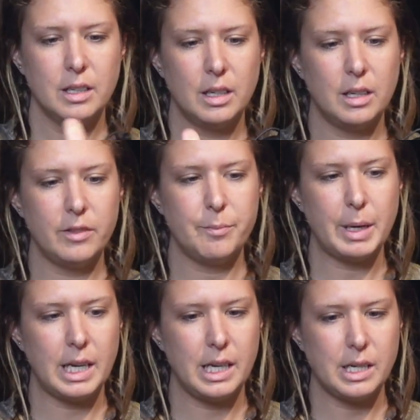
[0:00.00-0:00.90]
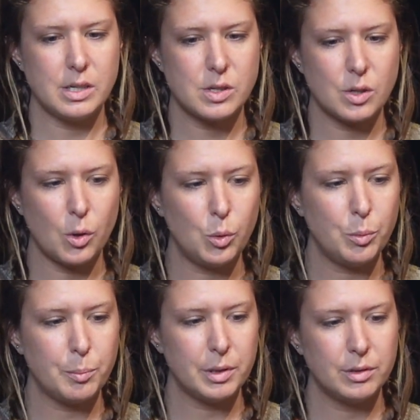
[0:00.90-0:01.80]
of my scope
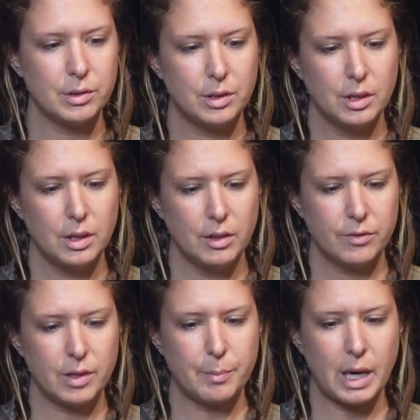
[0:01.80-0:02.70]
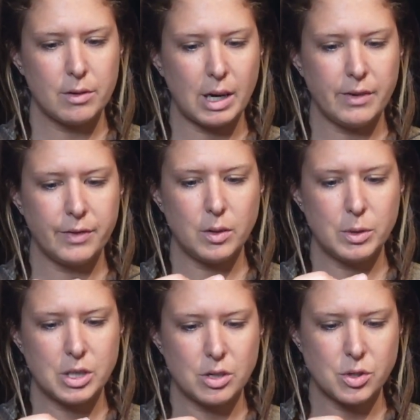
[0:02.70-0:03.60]
from my rifle,
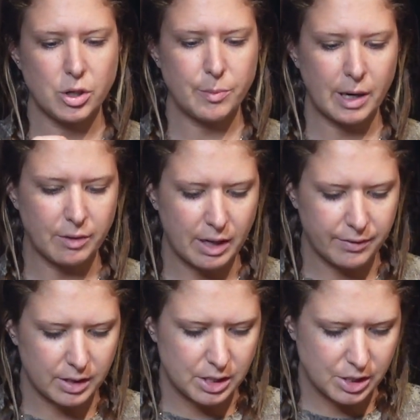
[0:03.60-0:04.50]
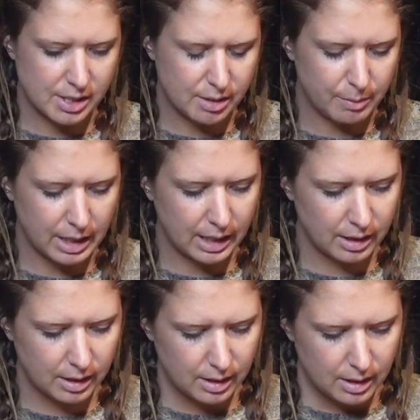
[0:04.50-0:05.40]
which I'll show you my rifle in just a minute.
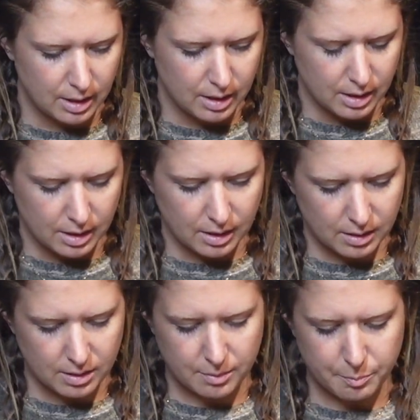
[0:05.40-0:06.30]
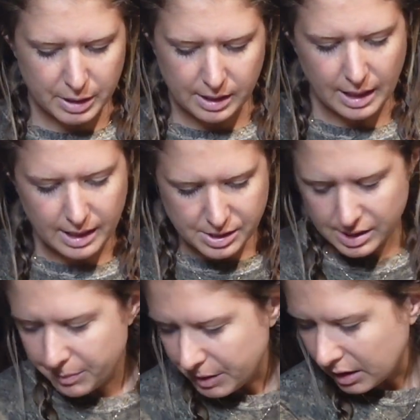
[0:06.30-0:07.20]
But yeah, I just
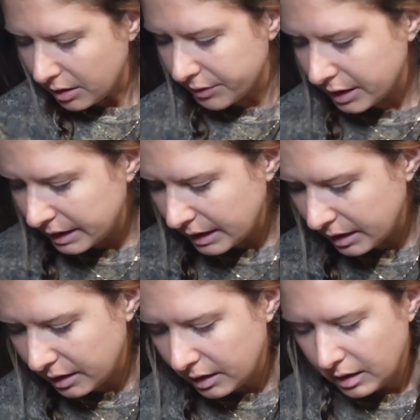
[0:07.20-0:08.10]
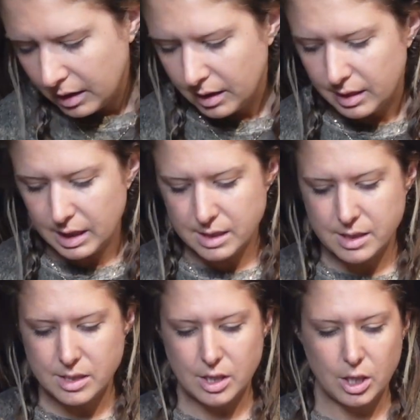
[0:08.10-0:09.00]
keep the cover in here. This
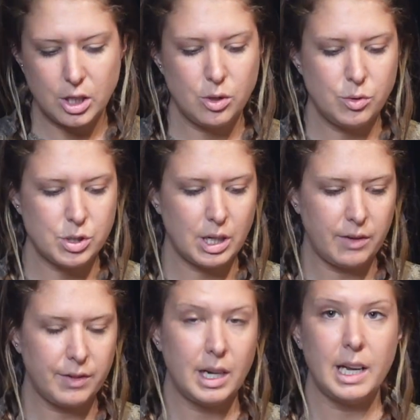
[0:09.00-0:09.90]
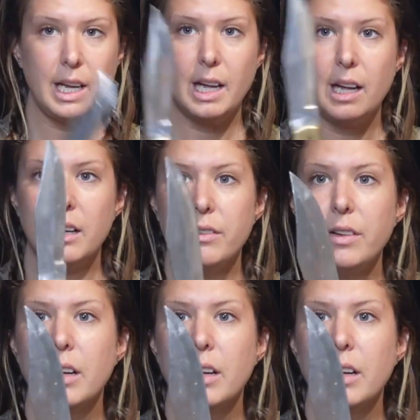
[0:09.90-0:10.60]
is a huge knife that I have.